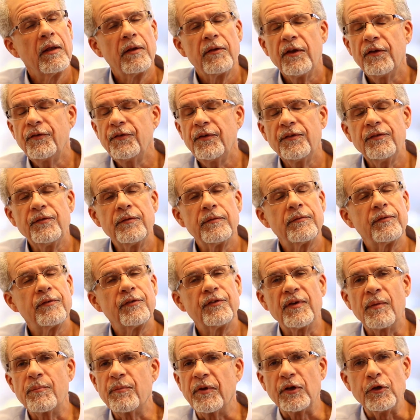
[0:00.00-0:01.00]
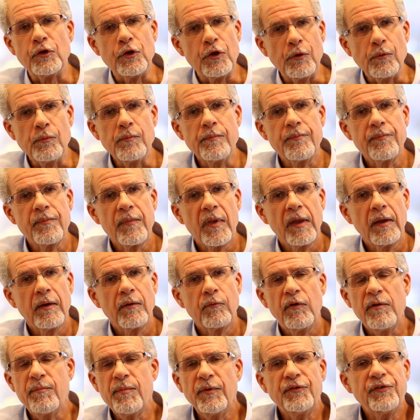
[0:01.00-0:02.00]
This isn't something new.
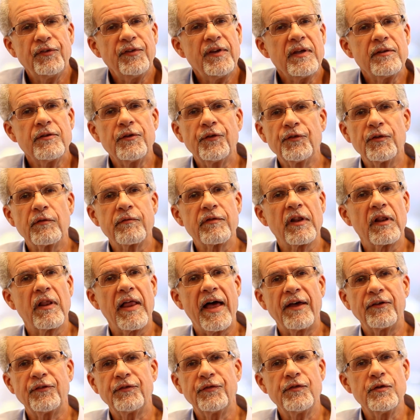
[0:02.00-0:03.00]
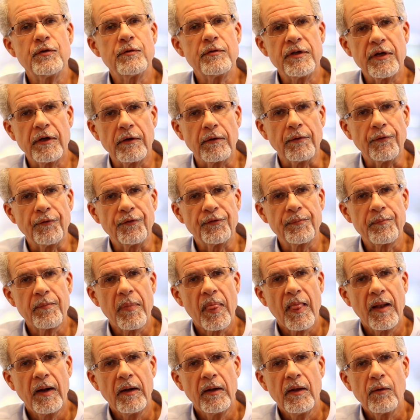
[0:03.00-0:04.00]
We've been seeing this over the last few years.
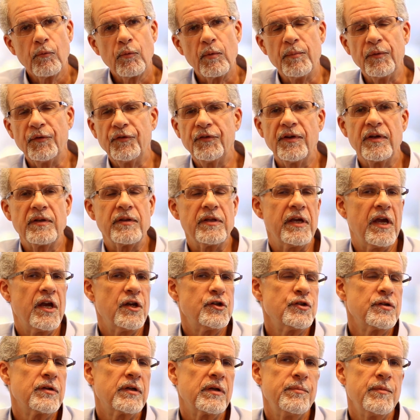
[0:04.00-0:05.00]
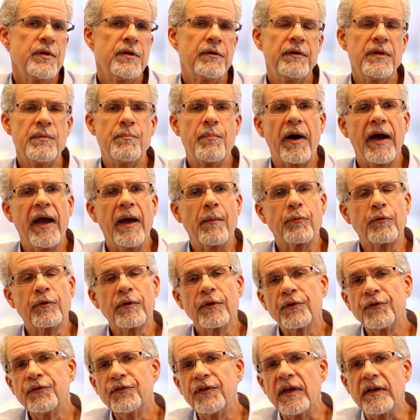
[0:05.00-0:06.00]
We've been seeing the Asian community buy up
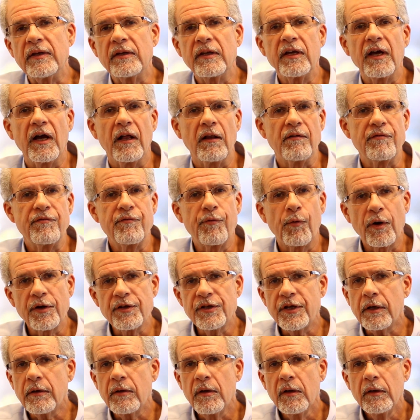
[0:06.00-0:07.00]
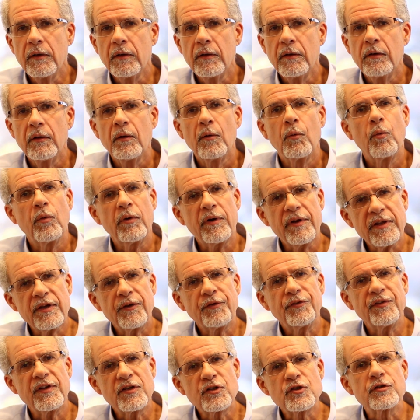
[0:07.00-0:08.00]
real estate in California. What are they
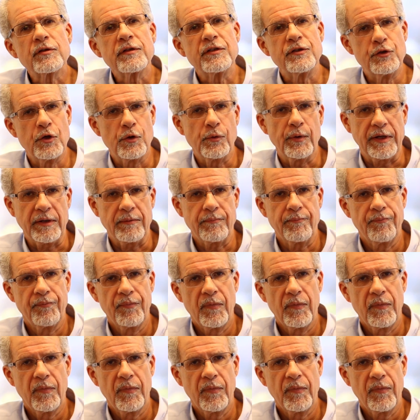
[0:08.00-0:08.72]
essentially doing?